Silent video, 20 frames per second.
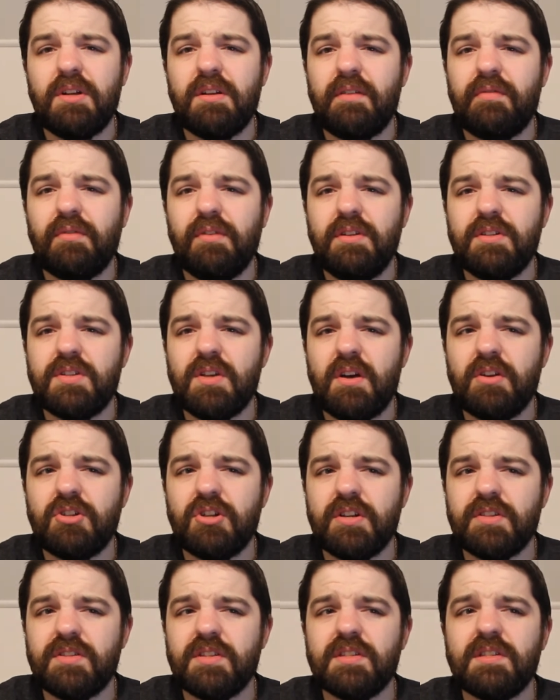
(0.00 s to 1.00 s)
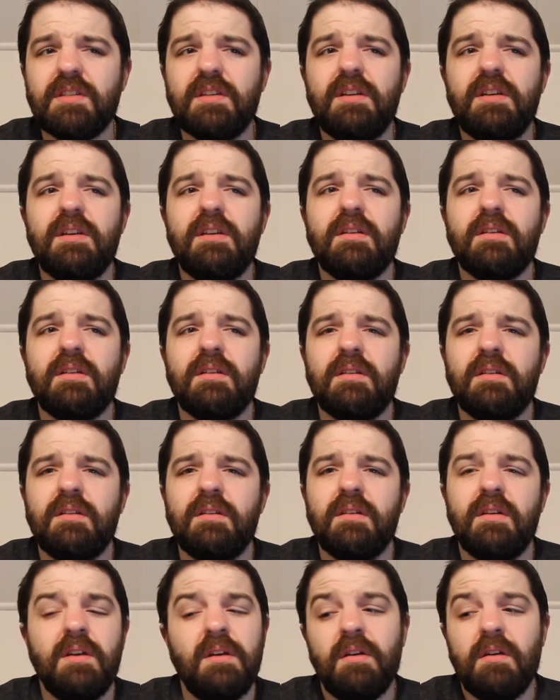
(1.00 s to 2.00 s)
definitely saw Justice League.
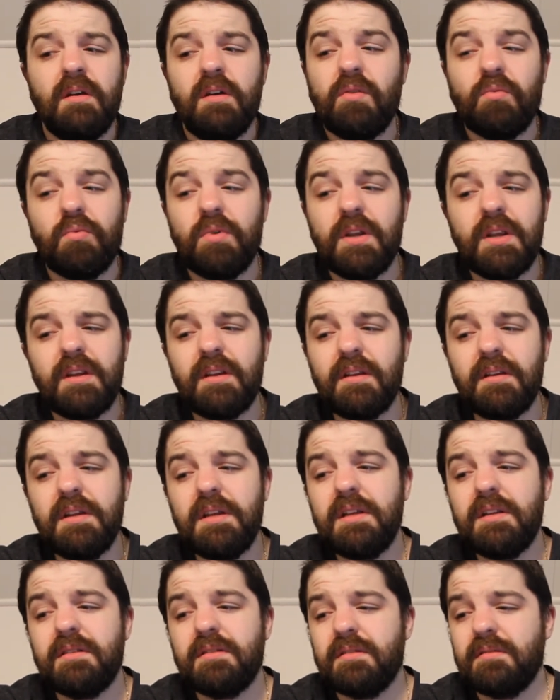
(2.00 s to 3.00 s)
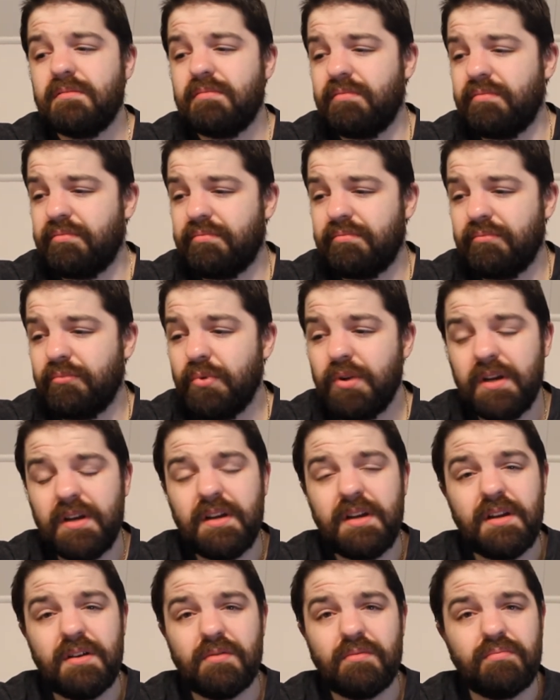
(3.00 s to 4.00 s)
We didn't need
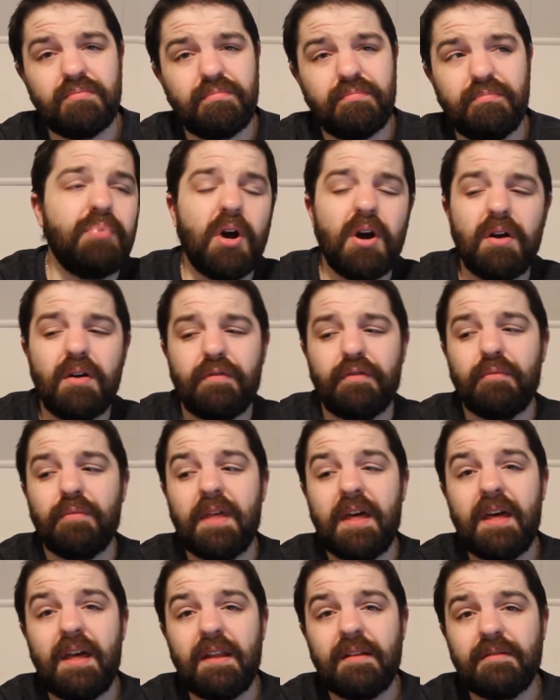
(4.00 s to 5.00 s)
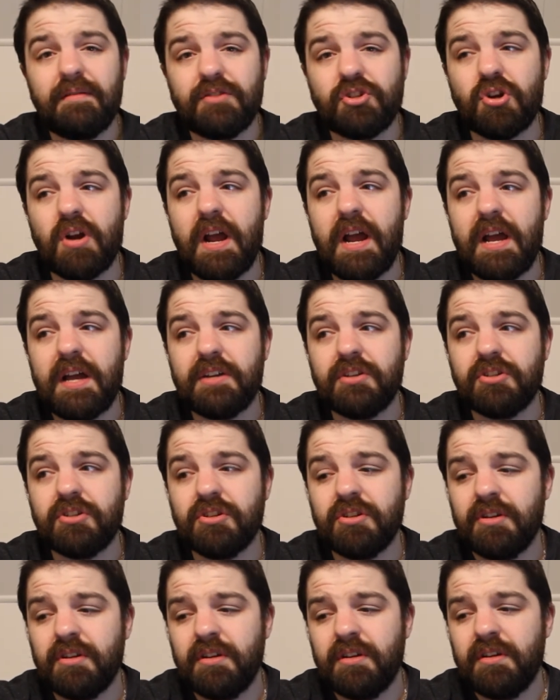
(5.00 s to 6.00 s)
to borrow from that
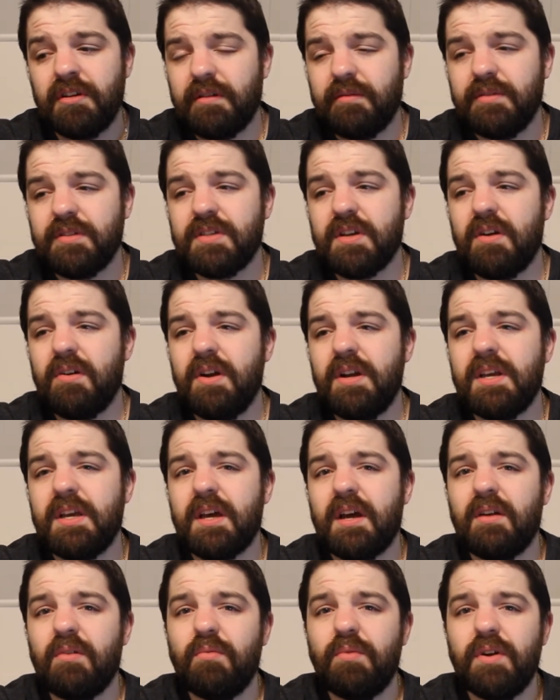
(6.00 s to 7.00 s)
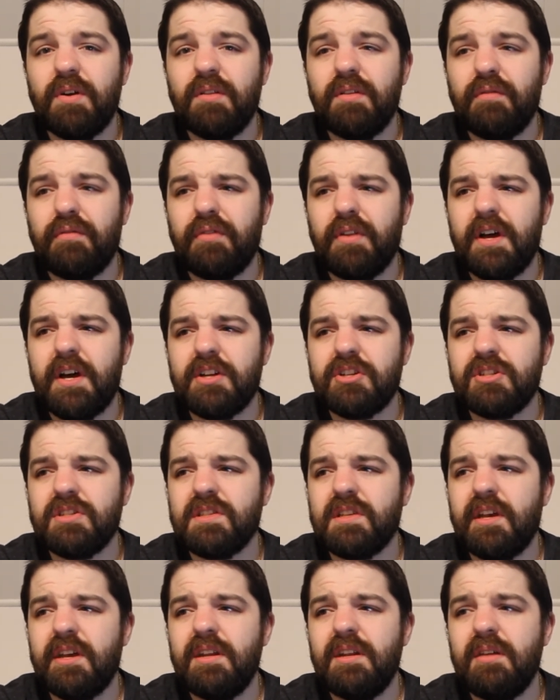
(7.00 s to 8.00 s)
trash. I mean, it's already kind of weird that Flash
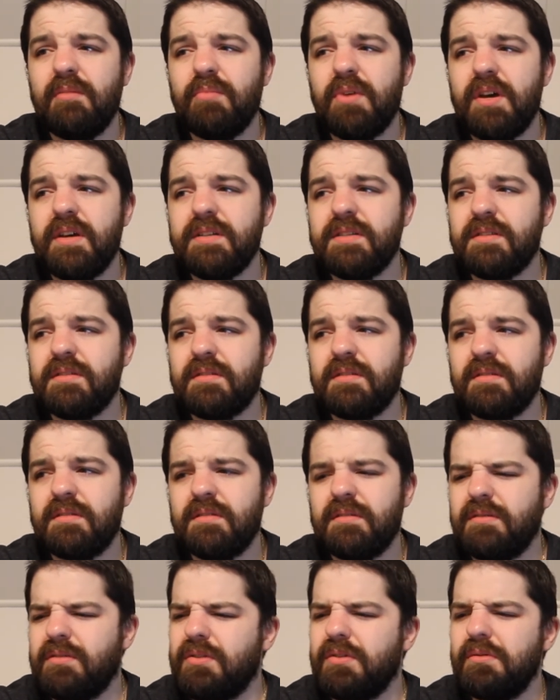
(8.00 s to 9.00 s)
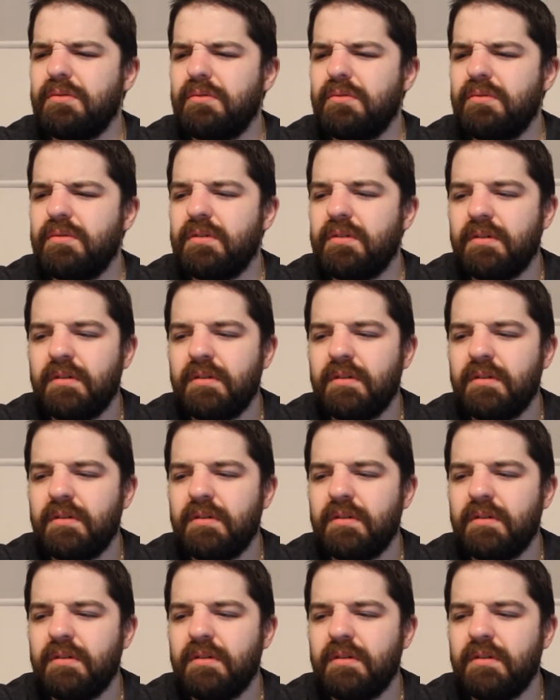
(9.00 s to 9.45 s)
is lightning based too,